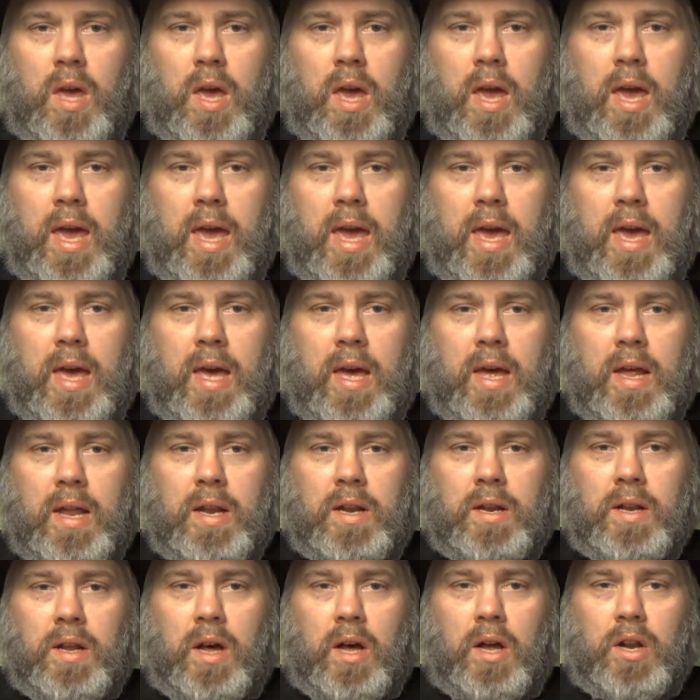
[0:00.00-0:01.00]

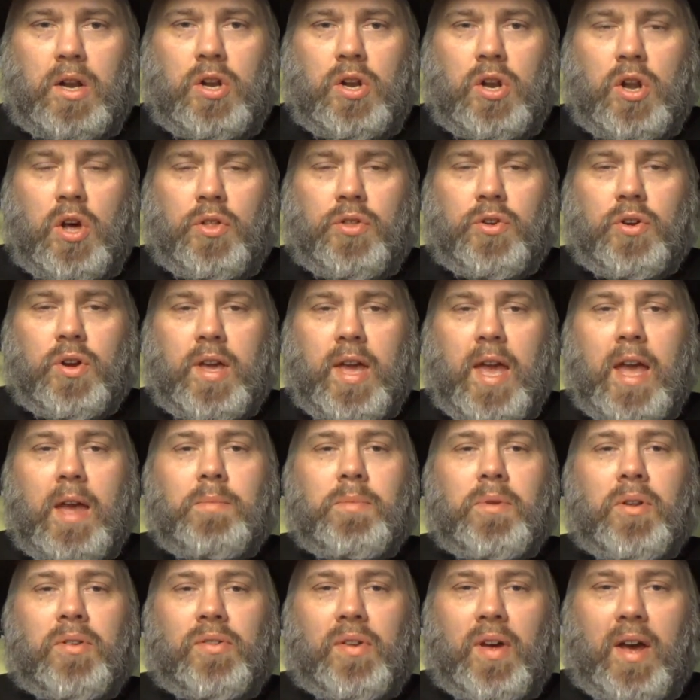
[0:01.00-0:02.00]
And another
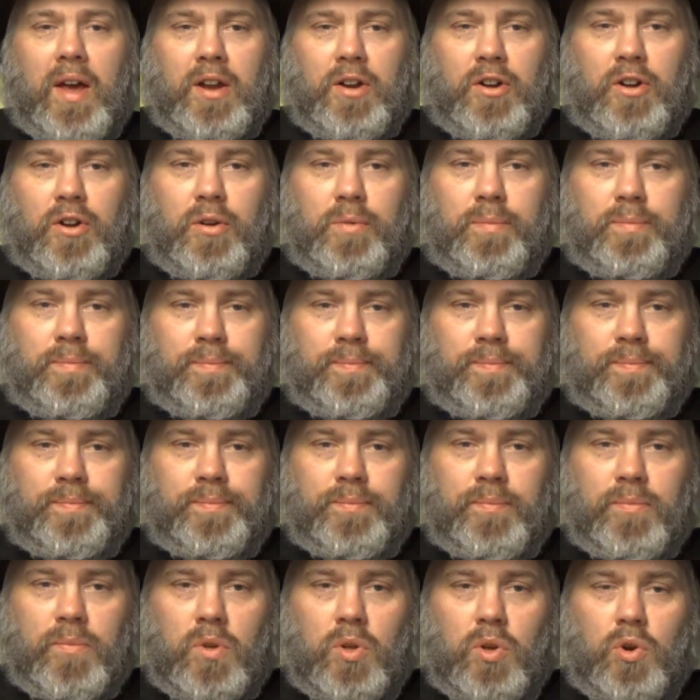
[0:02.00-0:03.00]
game designer,
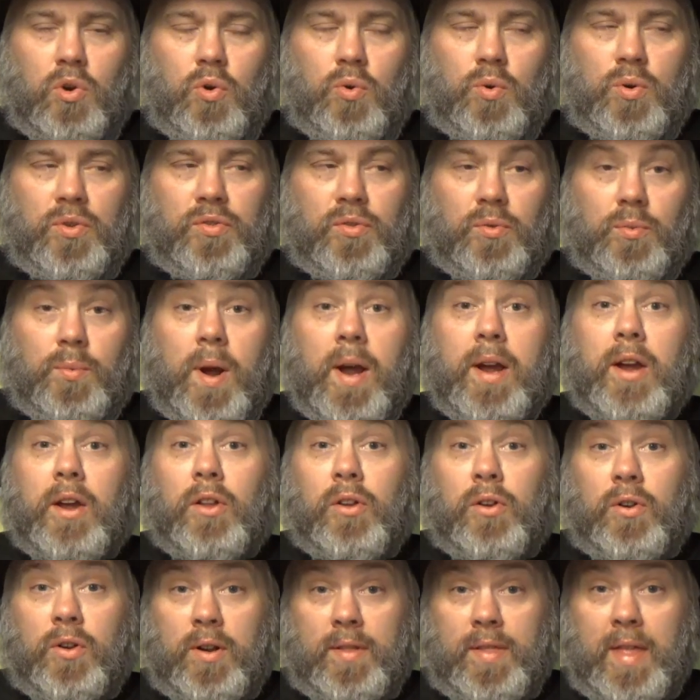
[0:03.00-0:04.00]
who was a
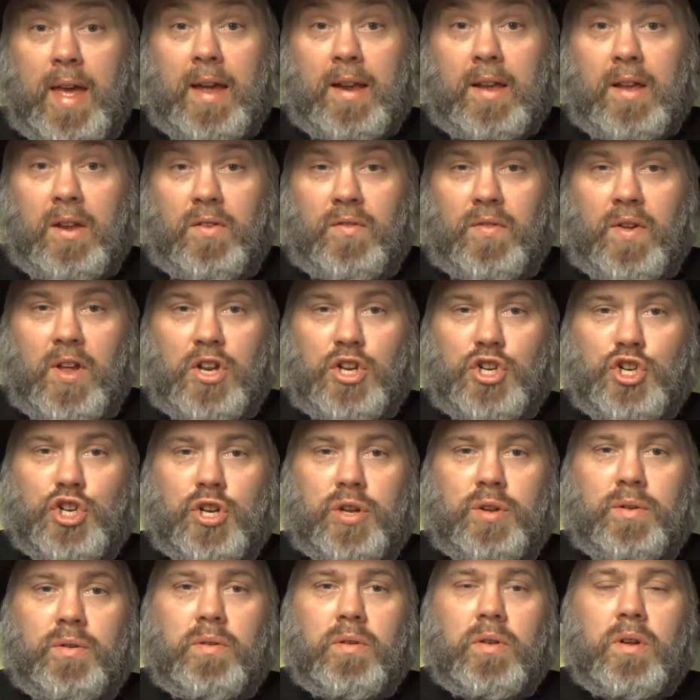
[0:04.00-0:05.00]
regular at that
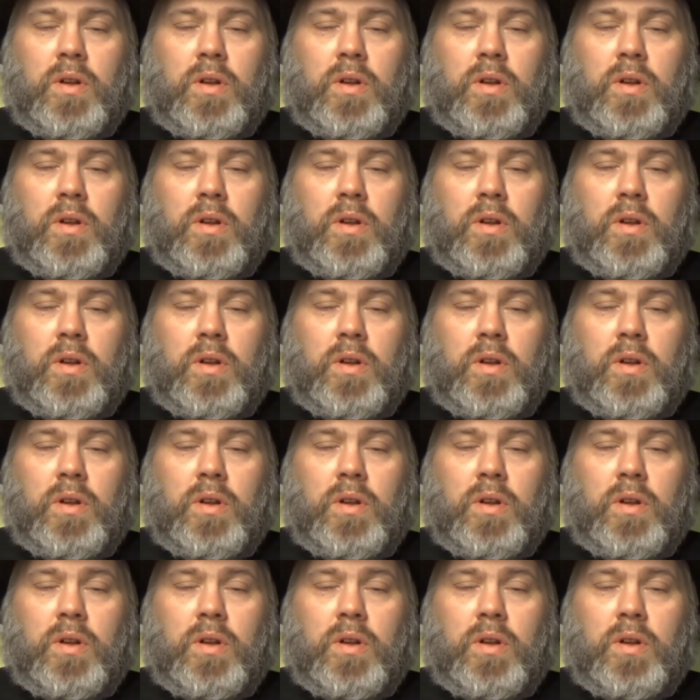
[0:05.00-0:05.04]
convention,